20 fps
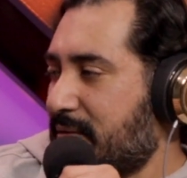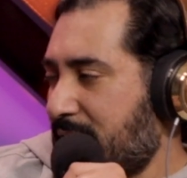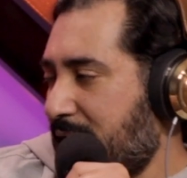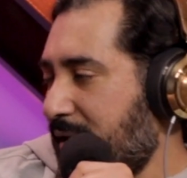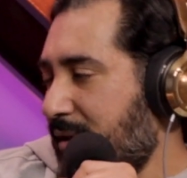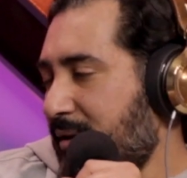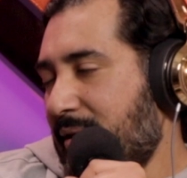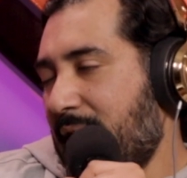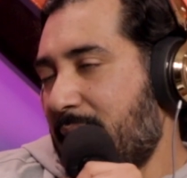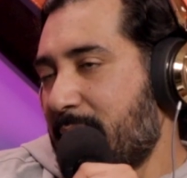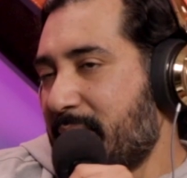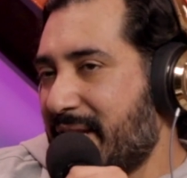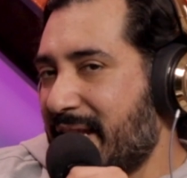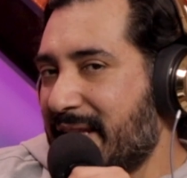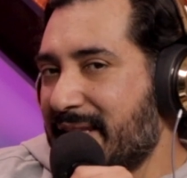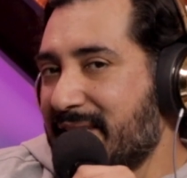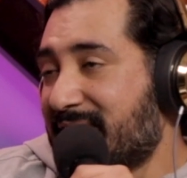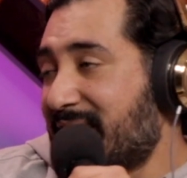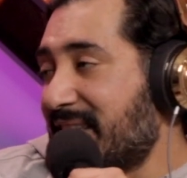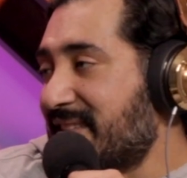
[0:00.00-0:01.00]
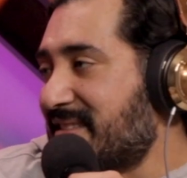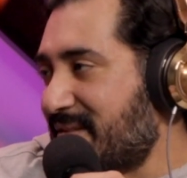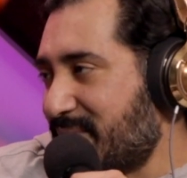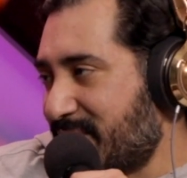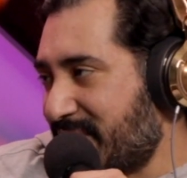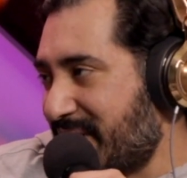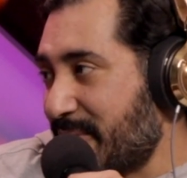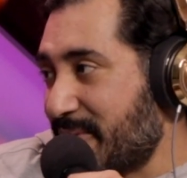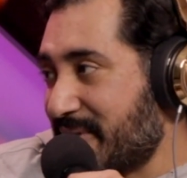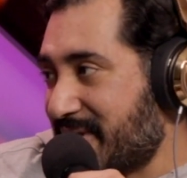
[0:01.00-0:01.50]
Like, I mean, at least that's
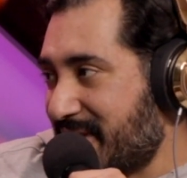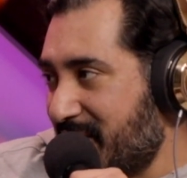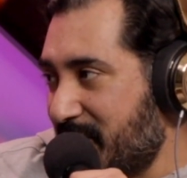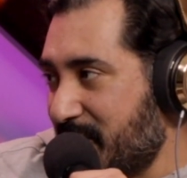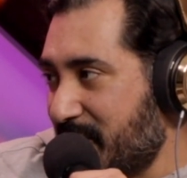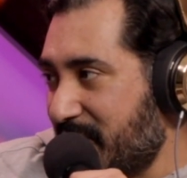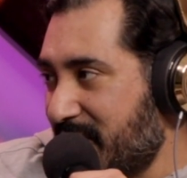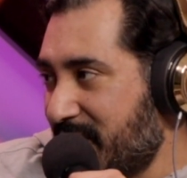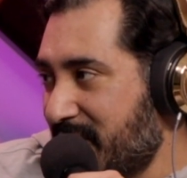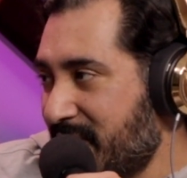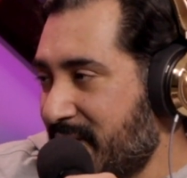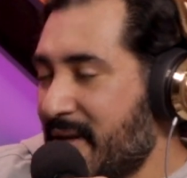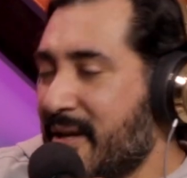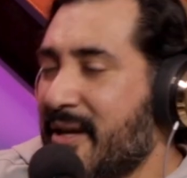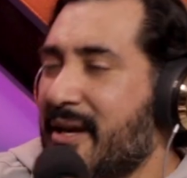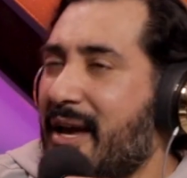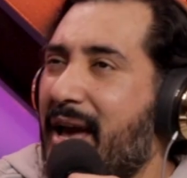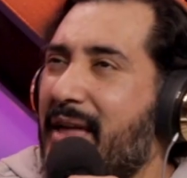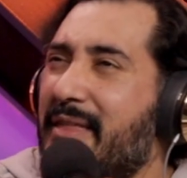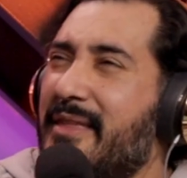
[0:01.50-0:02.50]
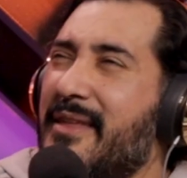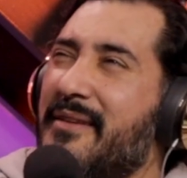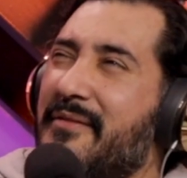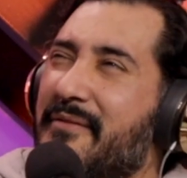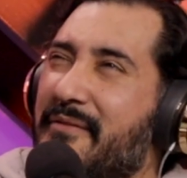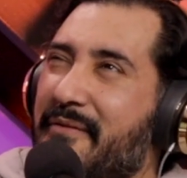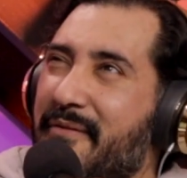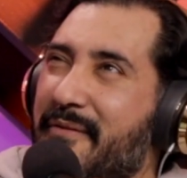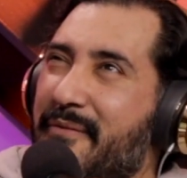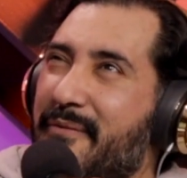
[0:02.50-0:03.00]
what they would tell me. And
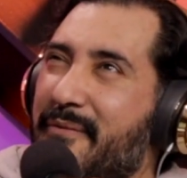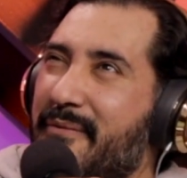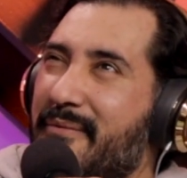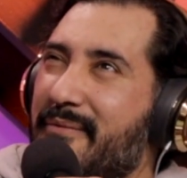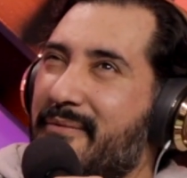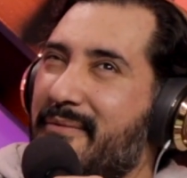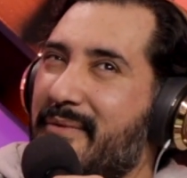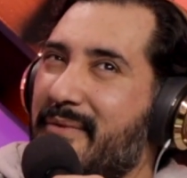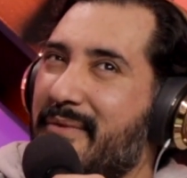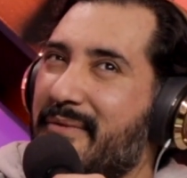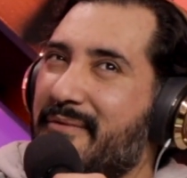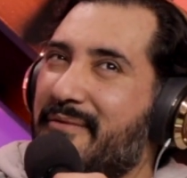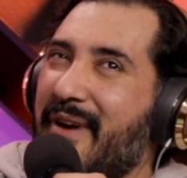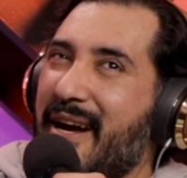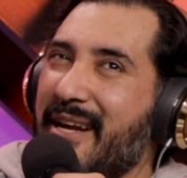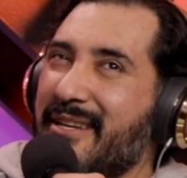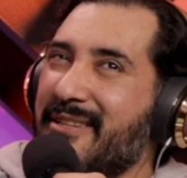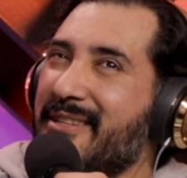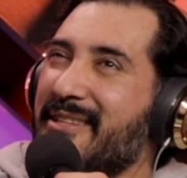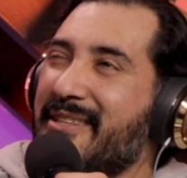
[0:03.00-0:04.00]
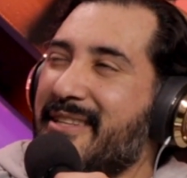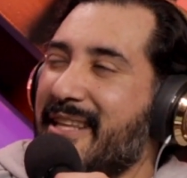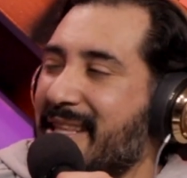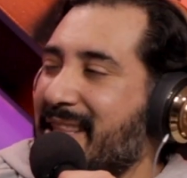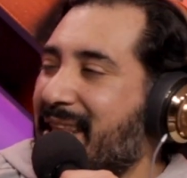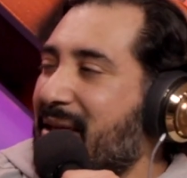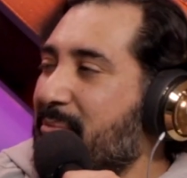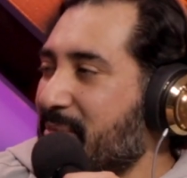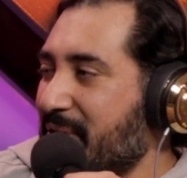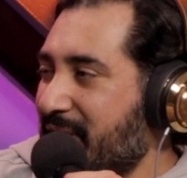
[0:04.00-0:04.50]
then finally they
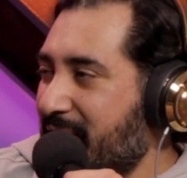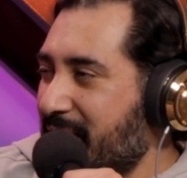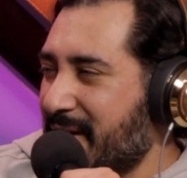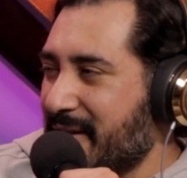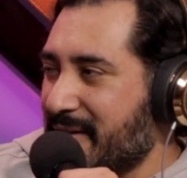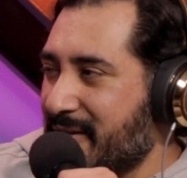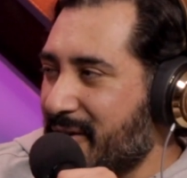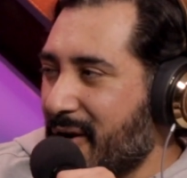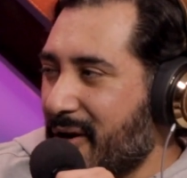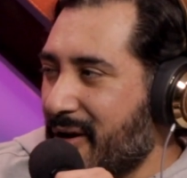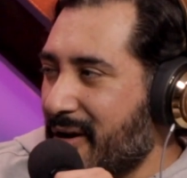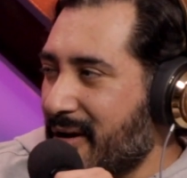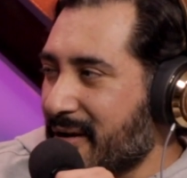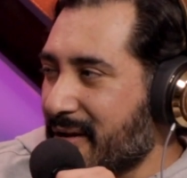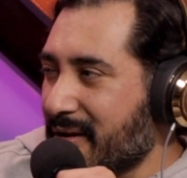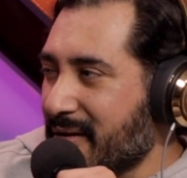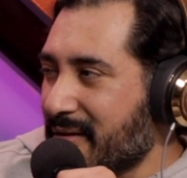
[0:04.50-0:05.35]
let me get a dog.